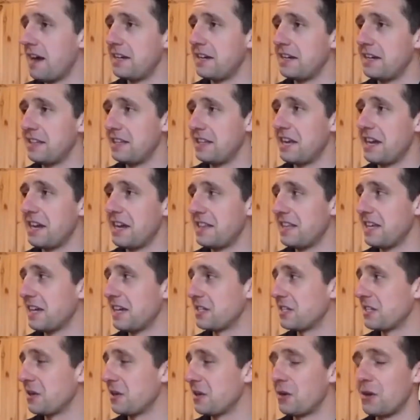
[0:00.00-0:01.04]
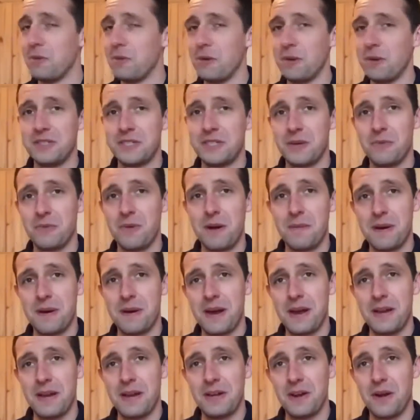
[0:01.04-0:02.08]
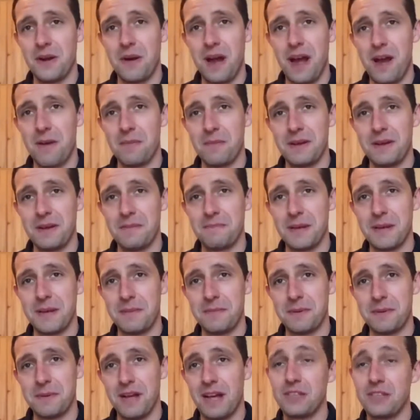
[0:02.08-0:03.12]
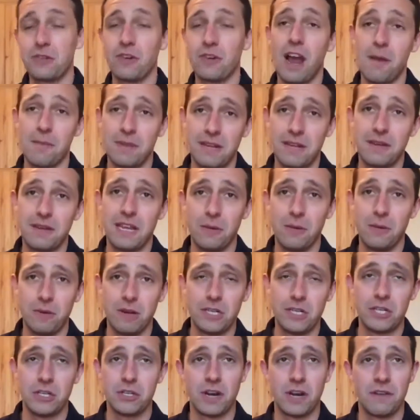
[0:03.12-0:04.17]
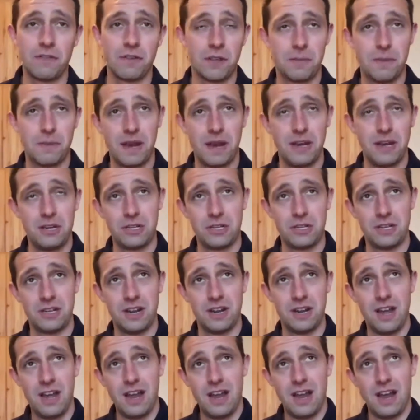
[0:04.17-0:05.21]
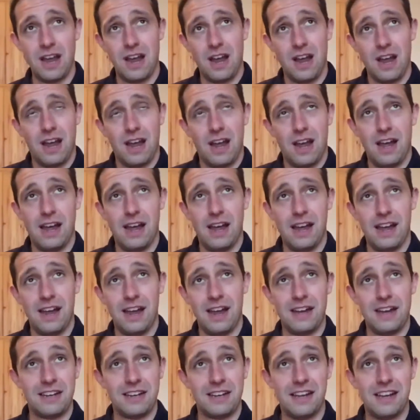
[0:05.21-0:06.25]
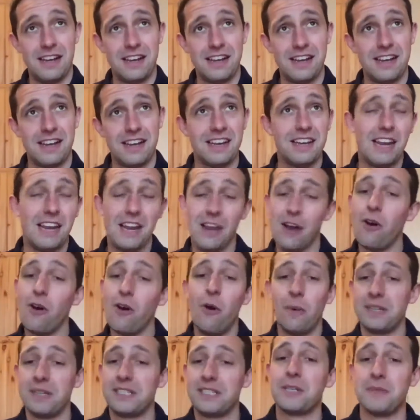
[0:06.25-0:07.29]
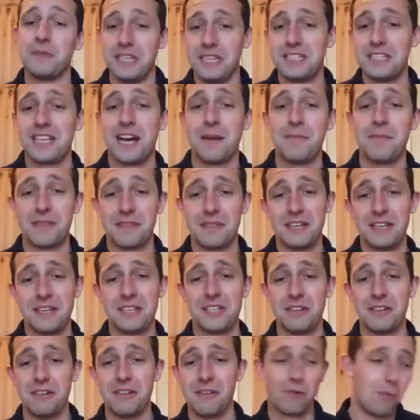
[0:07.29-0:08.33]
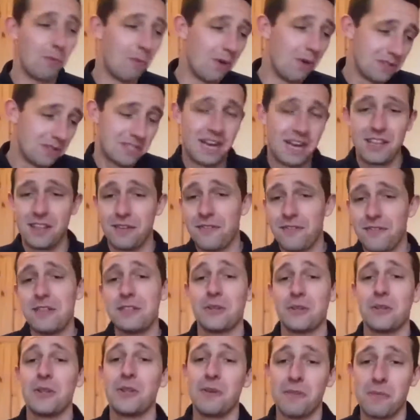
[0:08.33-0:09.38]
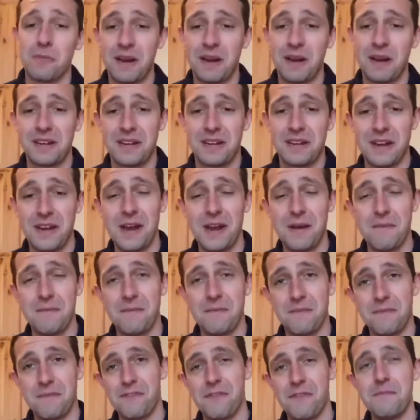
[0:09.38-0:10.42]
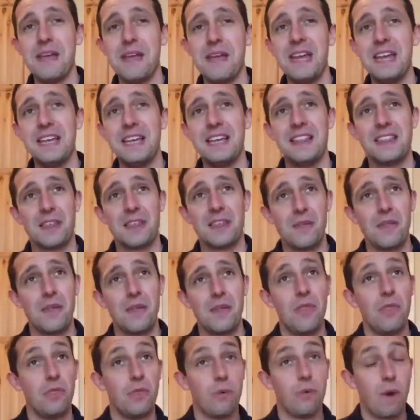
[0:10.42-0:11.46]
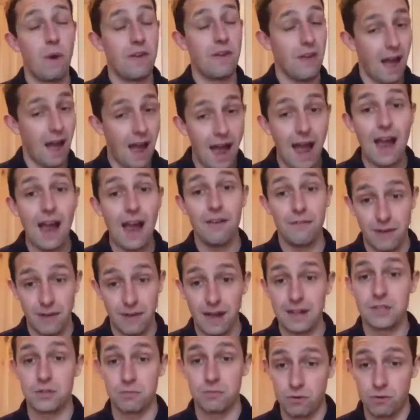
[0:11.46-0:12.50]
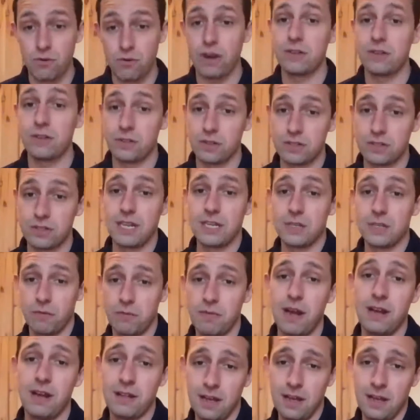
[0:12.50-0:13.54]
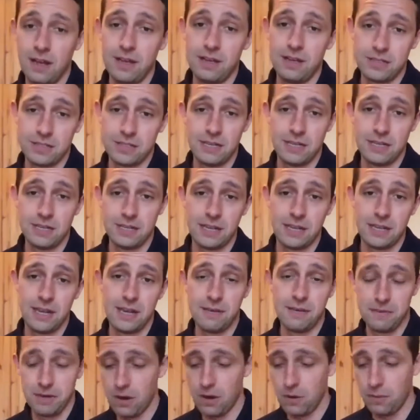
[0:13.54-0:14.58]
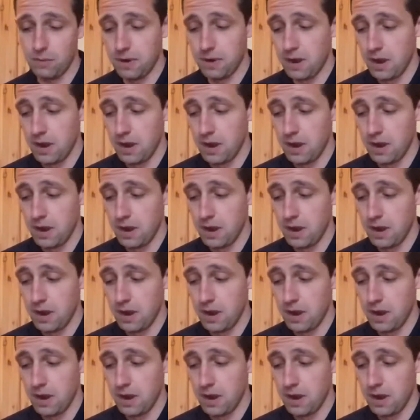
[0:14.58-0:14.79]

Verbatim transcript: in the uh, the SEO community whereby mm-hmm. you know how many people uh, sorry how many keywords you should have on the page and uh, and it always is with these type of things you're on one side of the fence or the other Mike um, yeah. for me and the way that I've had some great success with my clients and uh, you know